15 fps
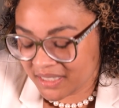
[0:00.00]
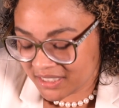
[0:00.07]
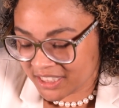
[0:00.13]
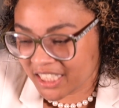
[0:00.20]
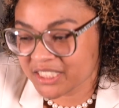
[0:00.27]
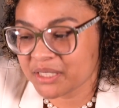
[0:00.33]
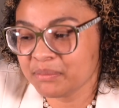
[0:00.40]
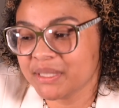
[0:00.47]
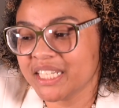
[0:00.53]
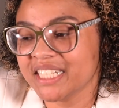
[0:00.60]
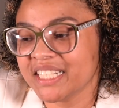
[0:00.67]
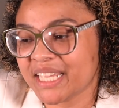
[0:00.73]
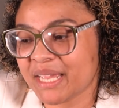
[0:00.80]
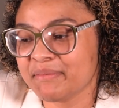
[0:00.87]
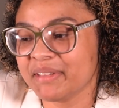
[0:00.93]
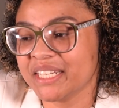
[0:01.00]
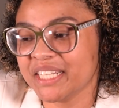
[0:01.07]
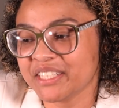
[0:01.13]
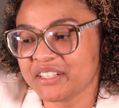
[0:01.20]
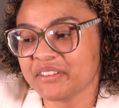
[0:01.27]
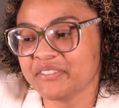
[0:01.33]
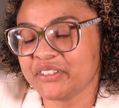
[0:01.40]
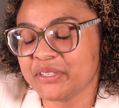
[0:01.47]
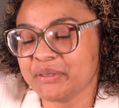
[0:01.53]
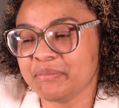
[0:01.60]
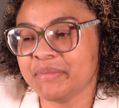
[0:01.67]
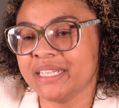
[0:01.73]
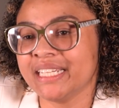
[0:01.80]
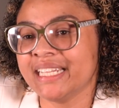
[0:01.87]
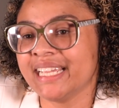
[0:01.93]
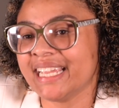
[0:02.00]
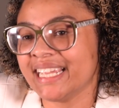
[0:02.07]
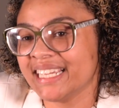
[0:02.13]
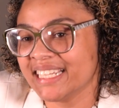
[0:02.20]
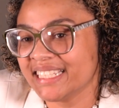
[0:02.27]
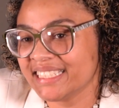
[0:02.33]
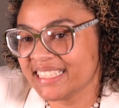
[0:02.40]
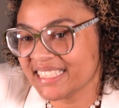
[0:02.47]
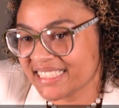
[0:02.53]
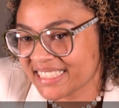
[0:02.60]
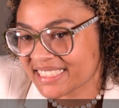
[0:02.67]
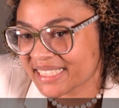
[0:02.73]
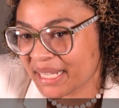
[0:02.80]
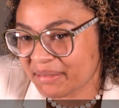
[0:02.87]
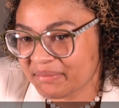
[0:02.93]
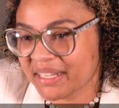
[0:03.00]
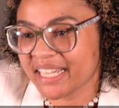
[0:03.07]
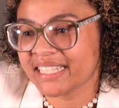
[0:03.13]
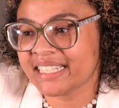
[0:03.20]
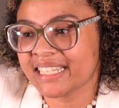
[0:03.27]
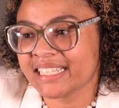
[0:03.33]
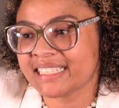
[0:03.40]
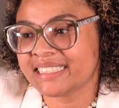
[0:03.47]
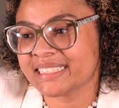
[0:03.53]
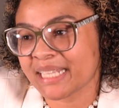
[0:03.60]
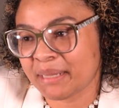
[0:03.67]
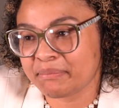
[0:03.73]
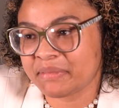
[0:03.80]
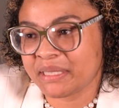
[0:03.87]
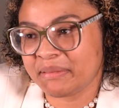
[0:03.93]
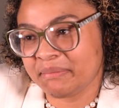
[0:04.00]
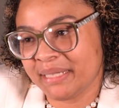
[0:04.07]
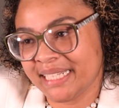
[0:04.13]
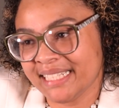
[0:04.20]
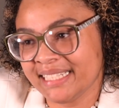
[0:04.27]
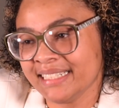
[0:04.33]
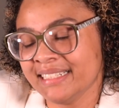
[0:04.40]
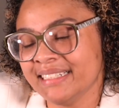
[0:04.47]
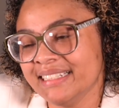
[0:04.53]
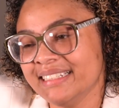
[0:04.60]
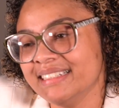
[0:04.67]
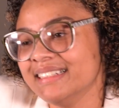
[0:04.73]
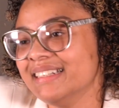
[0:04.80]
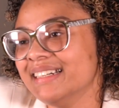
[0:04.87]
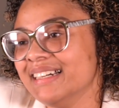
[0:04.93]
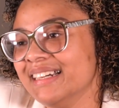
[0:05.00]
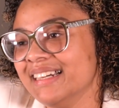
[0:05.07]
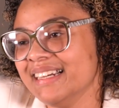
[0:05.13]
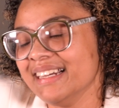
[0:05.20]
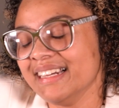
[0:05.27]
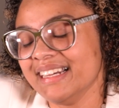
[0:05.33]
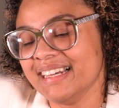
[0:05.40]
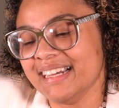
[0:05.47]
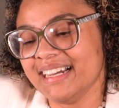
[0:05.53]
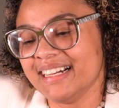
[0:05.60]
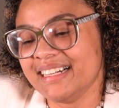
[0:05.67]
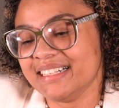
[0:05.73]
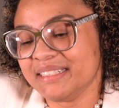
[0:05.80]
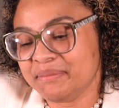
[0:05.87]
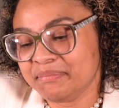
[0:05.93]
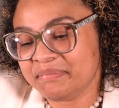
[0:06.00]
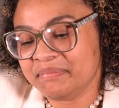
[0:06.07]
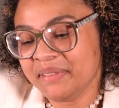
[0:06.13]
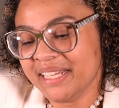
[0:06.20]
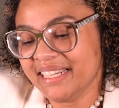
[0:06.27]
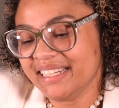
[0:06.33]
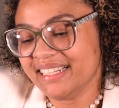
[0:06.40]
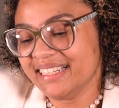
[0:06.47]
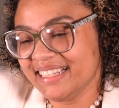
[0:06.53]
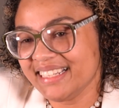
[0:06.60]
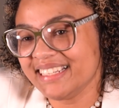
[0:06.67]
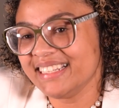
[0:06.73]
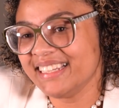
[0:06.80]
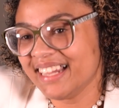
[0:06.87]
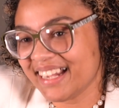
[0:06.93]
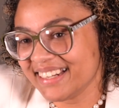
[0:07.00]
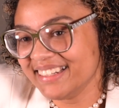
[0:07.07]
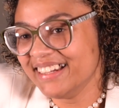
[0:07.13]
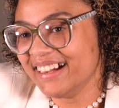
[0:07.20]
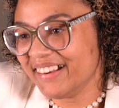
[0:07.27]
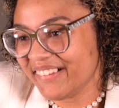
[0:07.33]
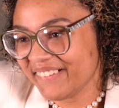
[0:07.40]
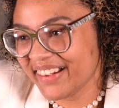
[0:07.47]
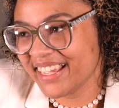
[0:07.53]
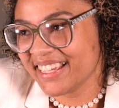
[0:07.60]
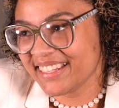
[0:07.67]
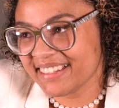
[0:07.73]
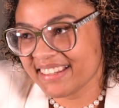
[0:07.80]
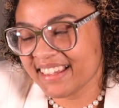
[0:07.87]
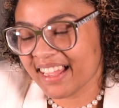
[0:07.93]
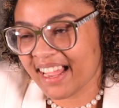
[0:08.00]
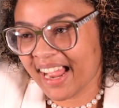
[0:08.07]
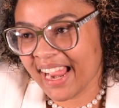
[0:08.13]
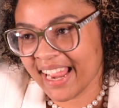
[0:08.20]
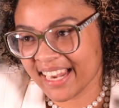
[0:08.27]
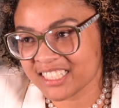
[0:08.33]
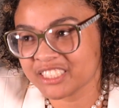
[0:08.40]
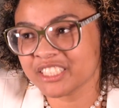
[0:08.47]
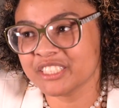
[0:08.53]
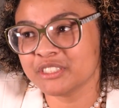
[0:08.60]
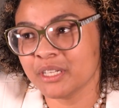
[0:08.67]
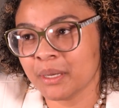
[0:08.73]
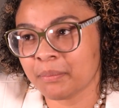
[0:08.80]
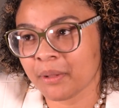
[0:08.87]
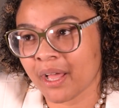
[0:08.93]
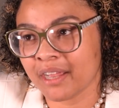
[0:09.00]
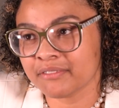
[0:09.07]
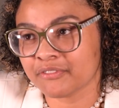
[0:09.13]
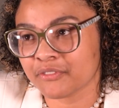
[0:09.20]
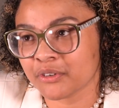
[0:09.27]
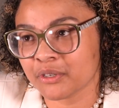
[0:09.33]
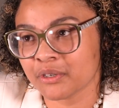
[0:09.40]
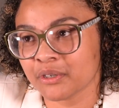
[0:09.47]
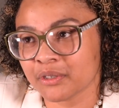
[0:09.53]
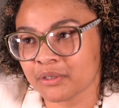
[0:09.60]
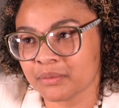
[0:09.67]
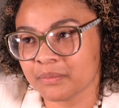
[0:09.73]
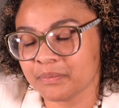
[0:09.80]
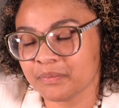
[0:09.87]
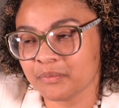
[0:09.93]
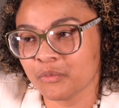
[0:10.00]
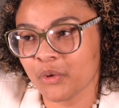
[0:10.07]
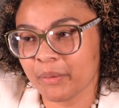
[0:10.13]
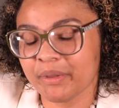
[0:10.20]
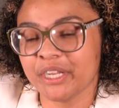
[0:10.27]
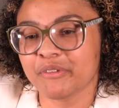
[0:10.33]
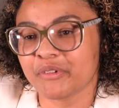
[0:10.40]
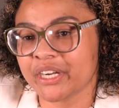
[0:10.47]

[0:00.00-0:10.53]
just the beginning came and interviewed me, and then the same day they accepted me. Yeah, I know. And I actually applied for women in